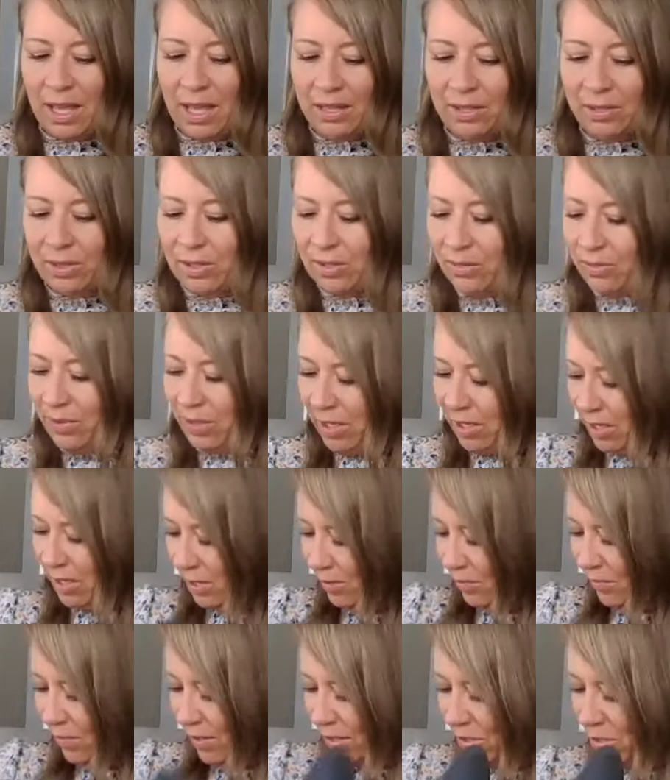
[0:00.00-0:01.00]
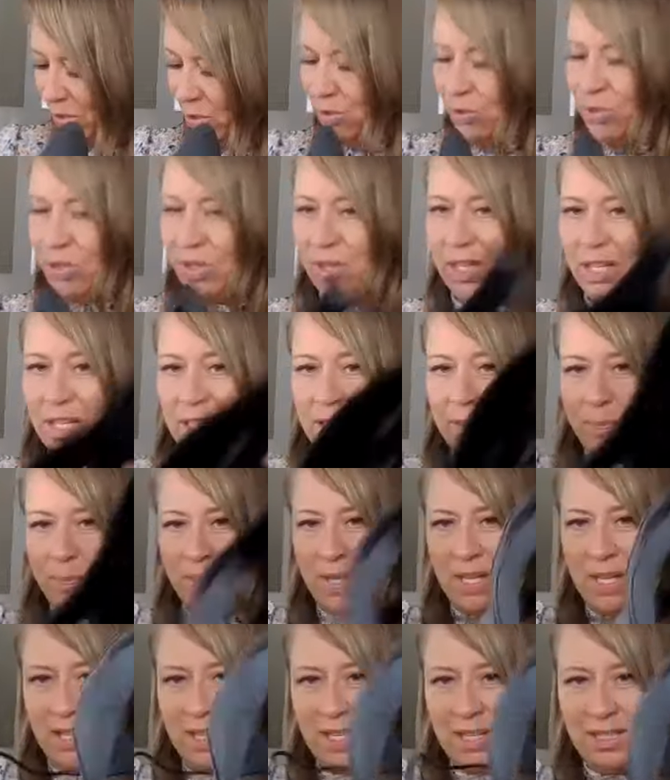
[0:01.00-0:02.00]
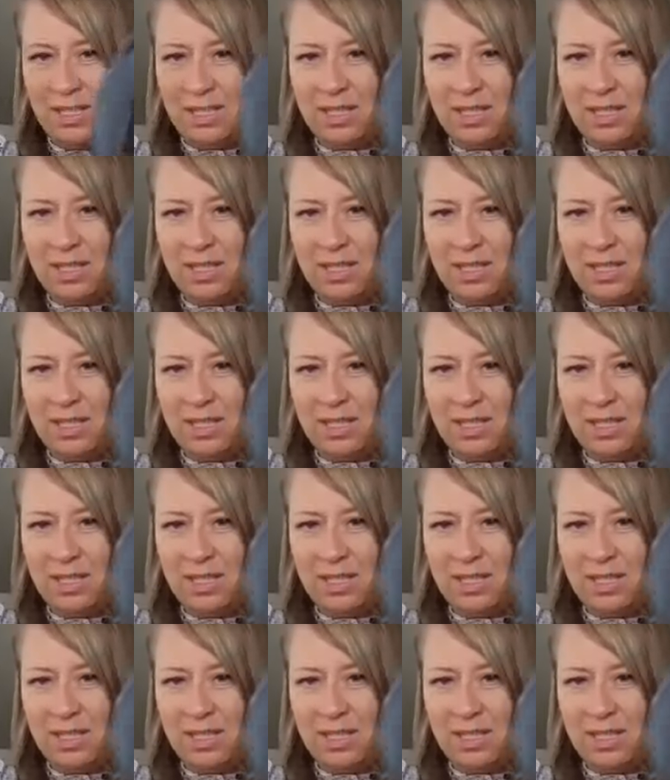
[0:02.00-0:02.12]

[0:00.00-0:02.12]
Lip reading: I don't know if I showed you this, but